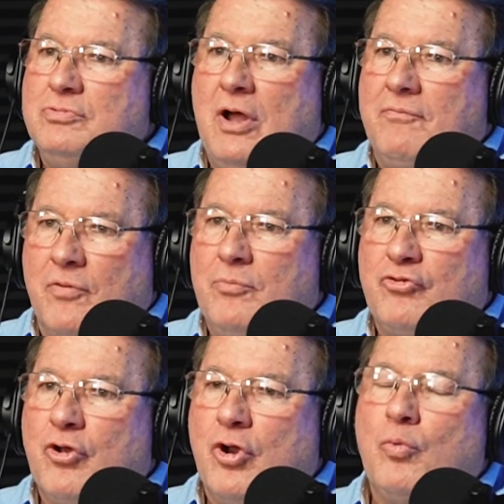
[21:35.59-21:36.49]
not from
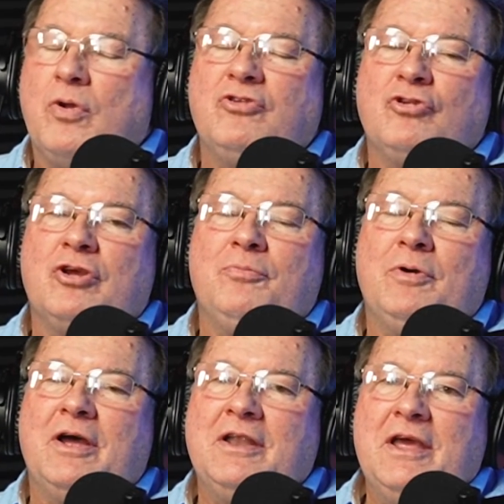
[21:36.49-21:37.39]
this area originally,
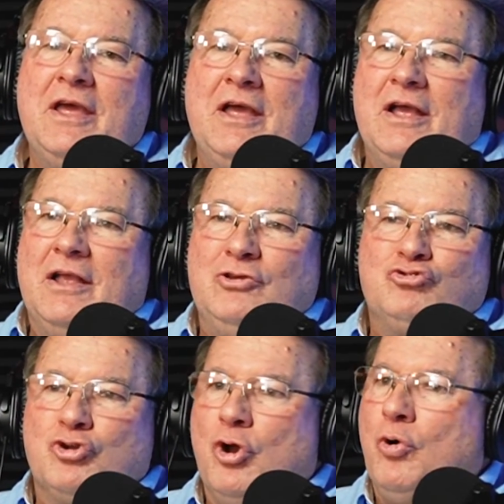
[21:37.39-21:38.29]
but
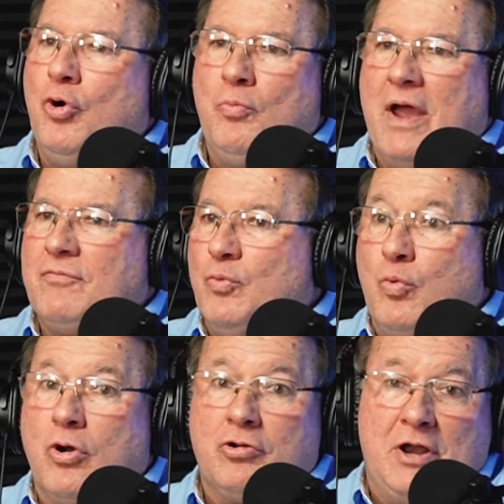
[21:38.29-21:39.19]
used to go home after
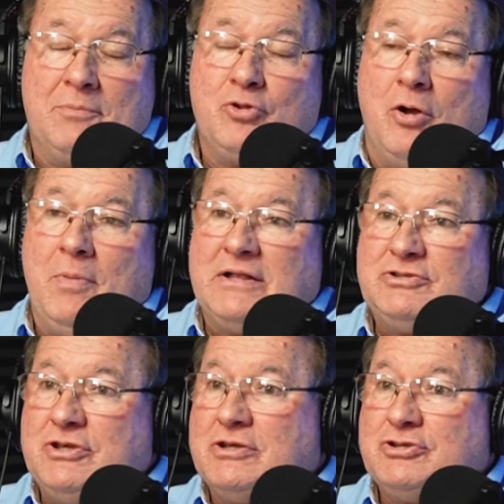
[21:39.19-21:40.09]
work, and I'm talking about
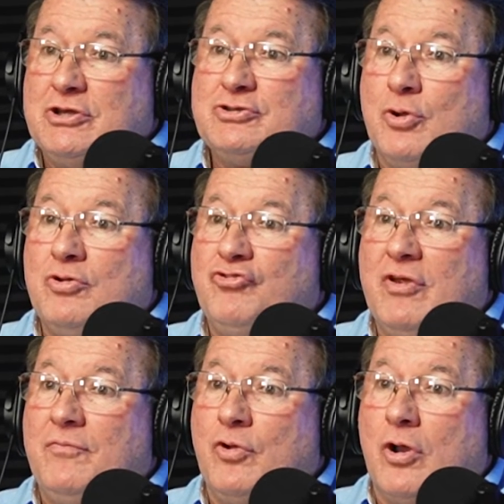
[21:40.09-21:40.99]
6:30,
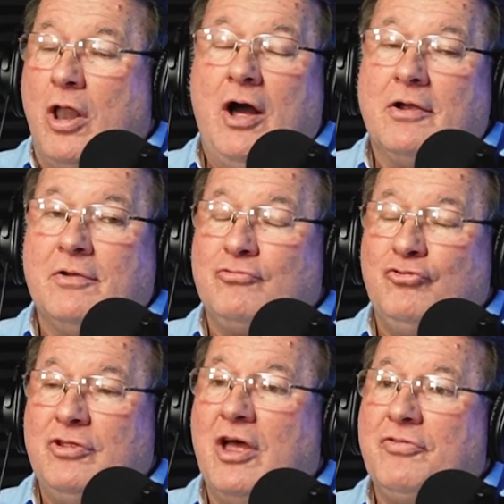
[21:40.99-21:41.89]
7 o'clock. There was
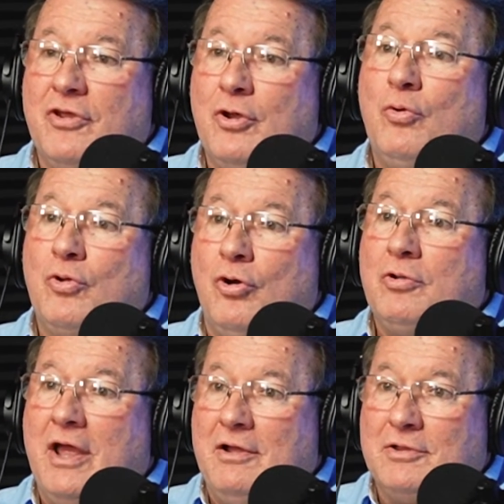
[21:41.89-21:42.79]
nothing going
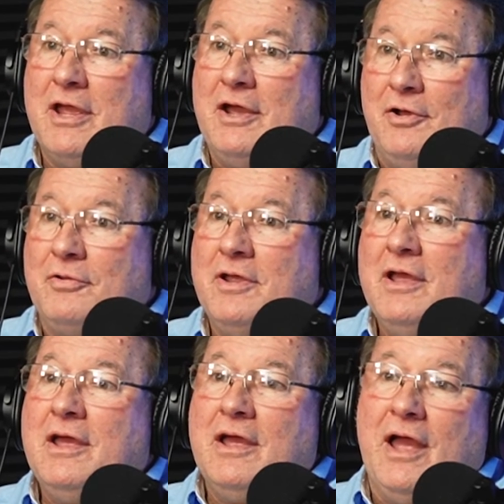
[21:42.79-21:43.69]
on downtown.
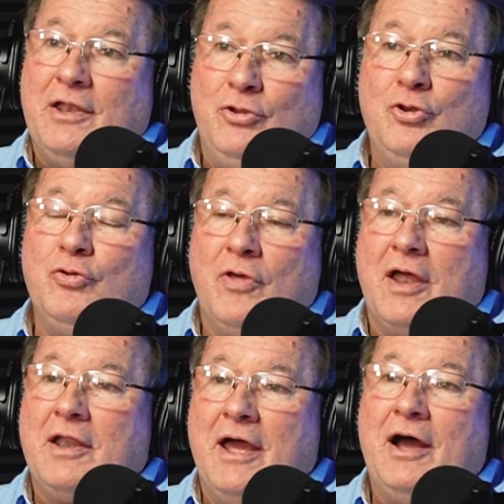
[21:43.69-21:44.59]
And you do
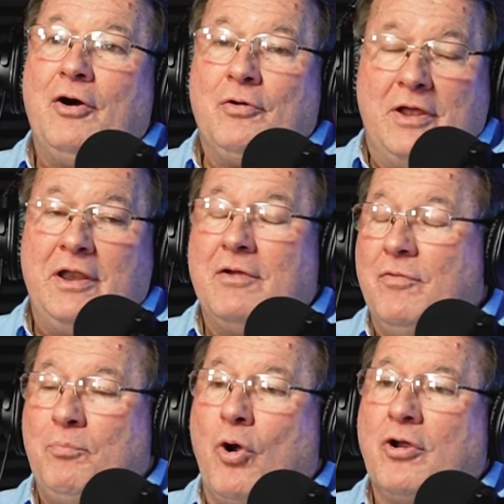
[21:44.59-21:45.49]
that now, and
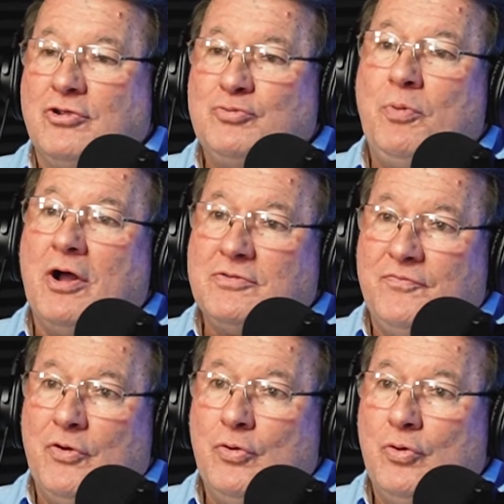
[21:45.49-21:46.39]
every parking spot's
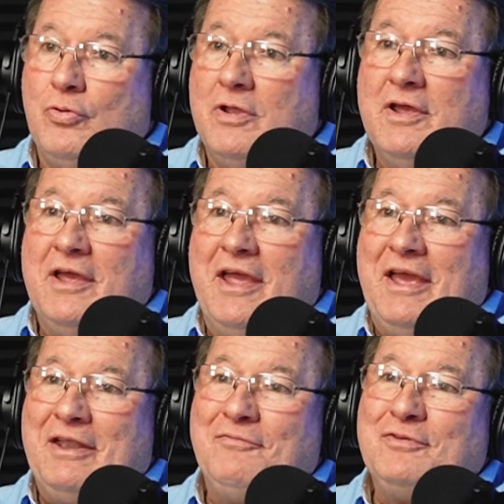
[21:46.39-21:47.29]
full.
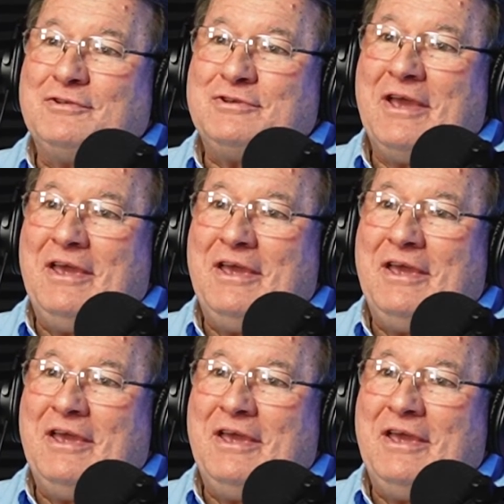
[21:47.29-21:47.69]
And if it's